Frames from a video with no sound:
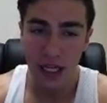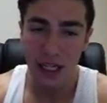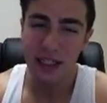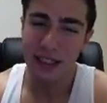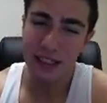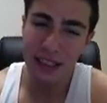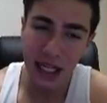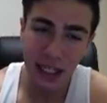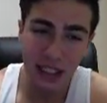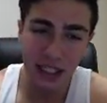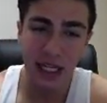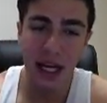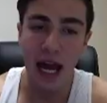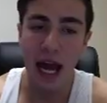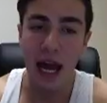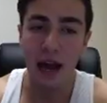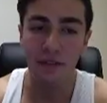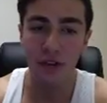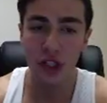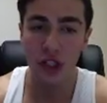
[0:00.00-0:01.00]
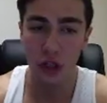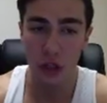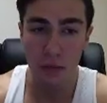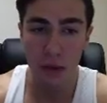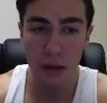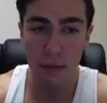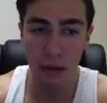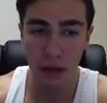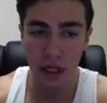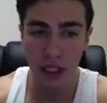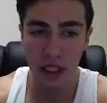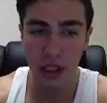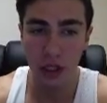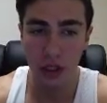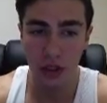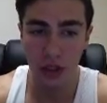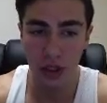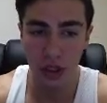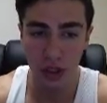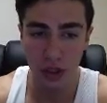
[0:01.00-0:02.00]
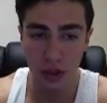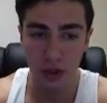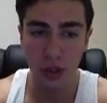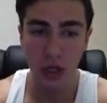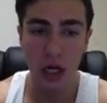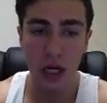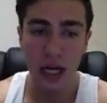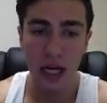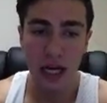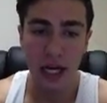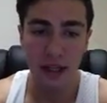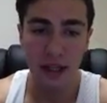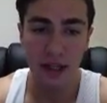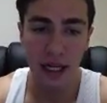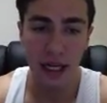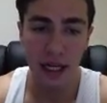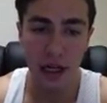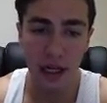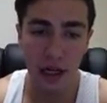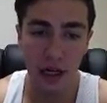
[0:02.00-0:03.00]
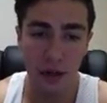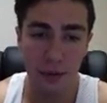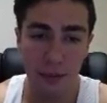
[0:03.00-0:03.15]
6.5 should be pretty good too. And then